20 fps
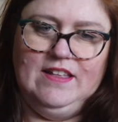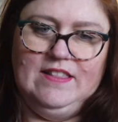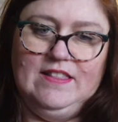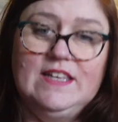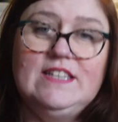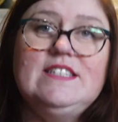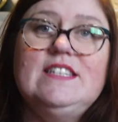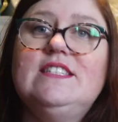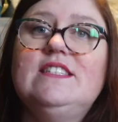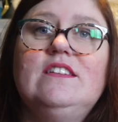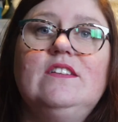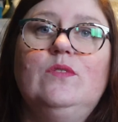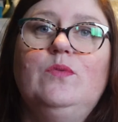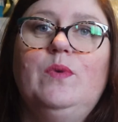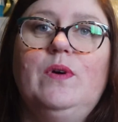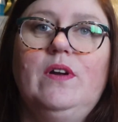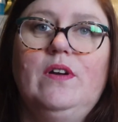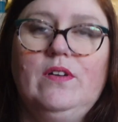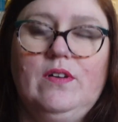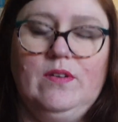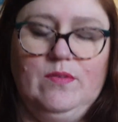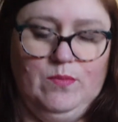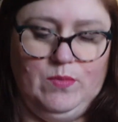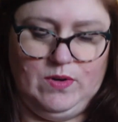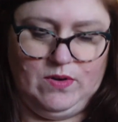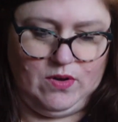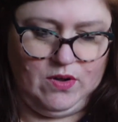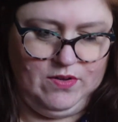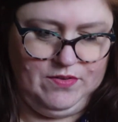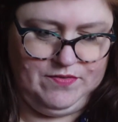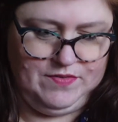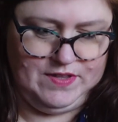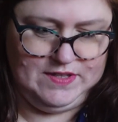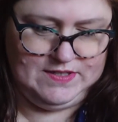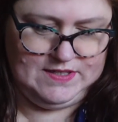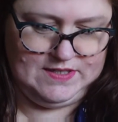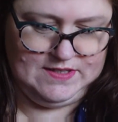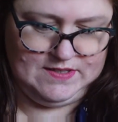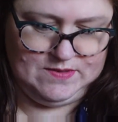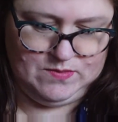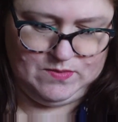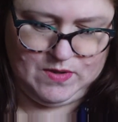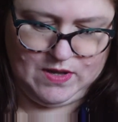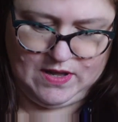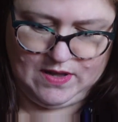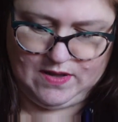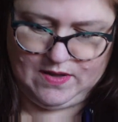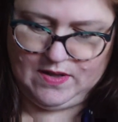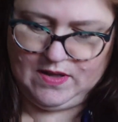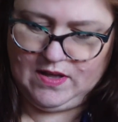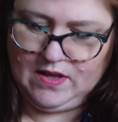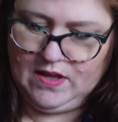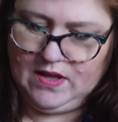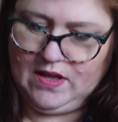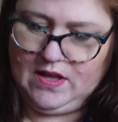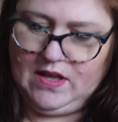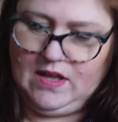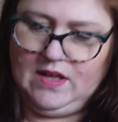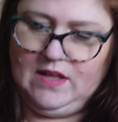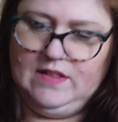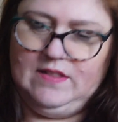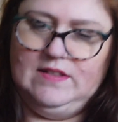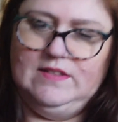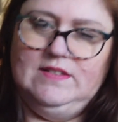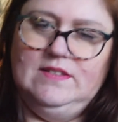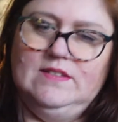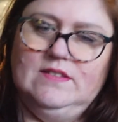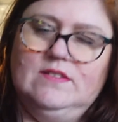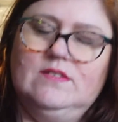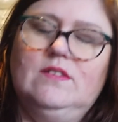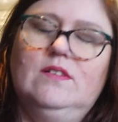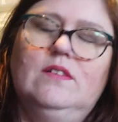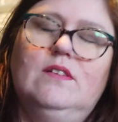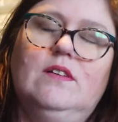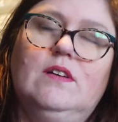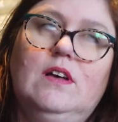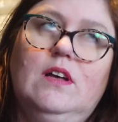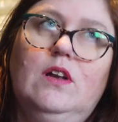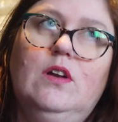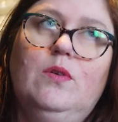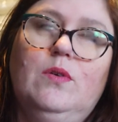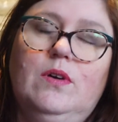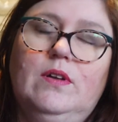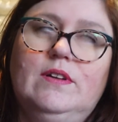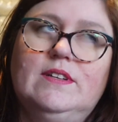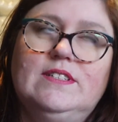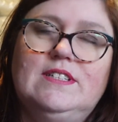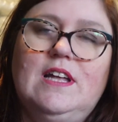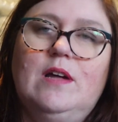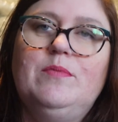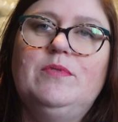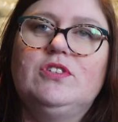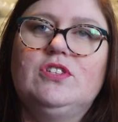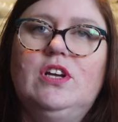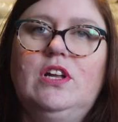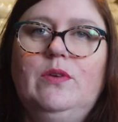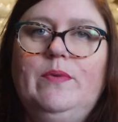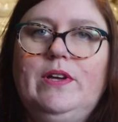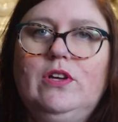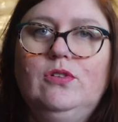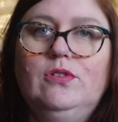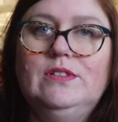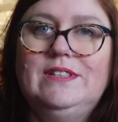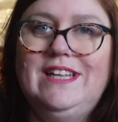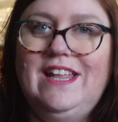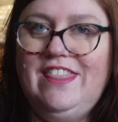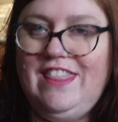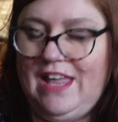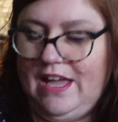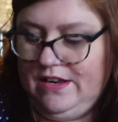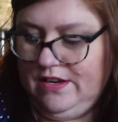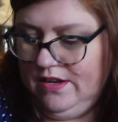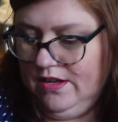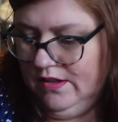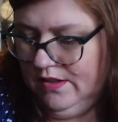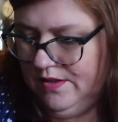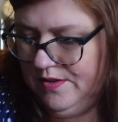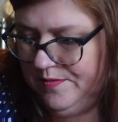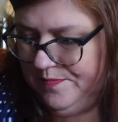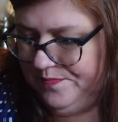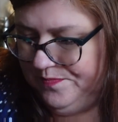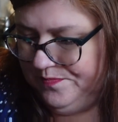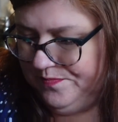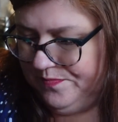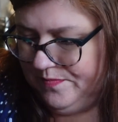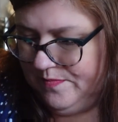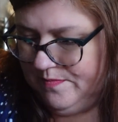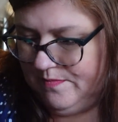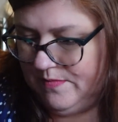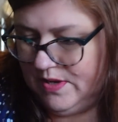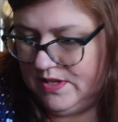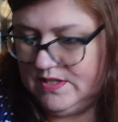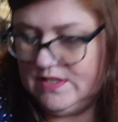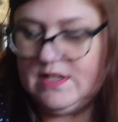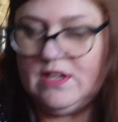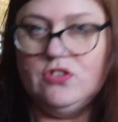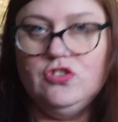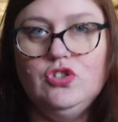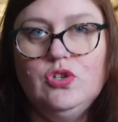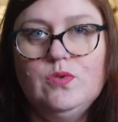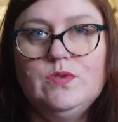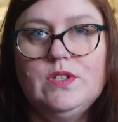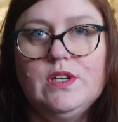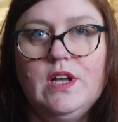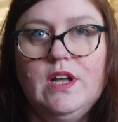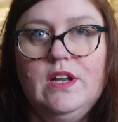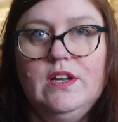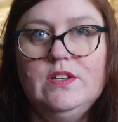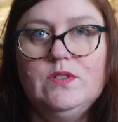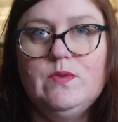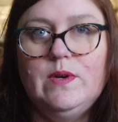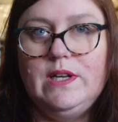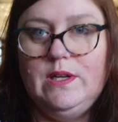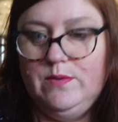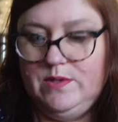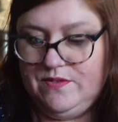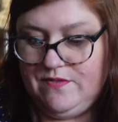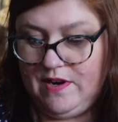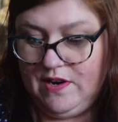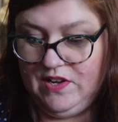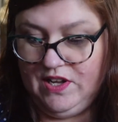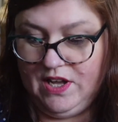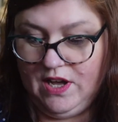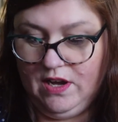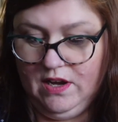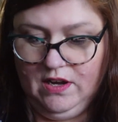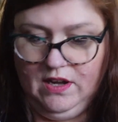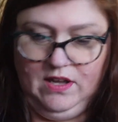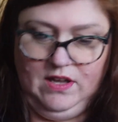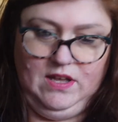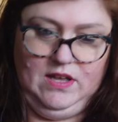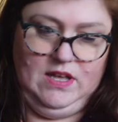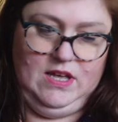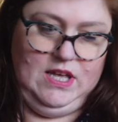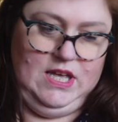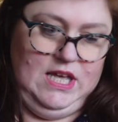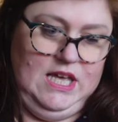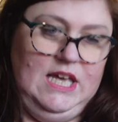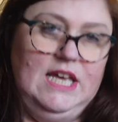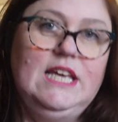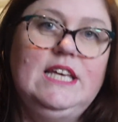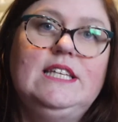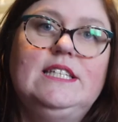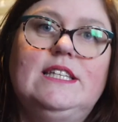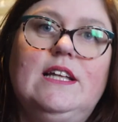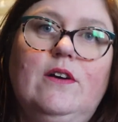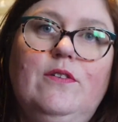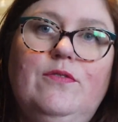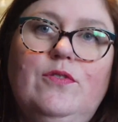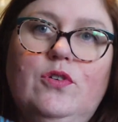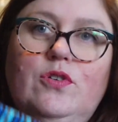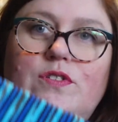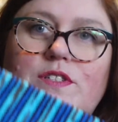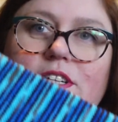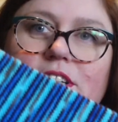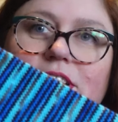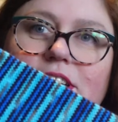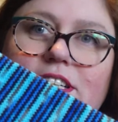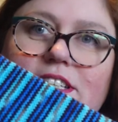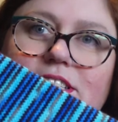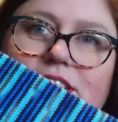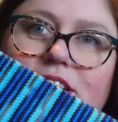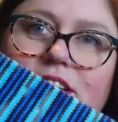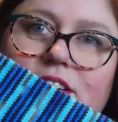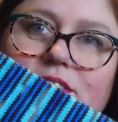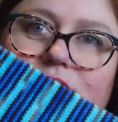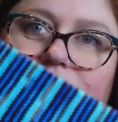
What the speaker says: This isn't a one-off. This is an established colourway called Nathaniel. My son chose the colours when he was very young. He's now 14 and he still loves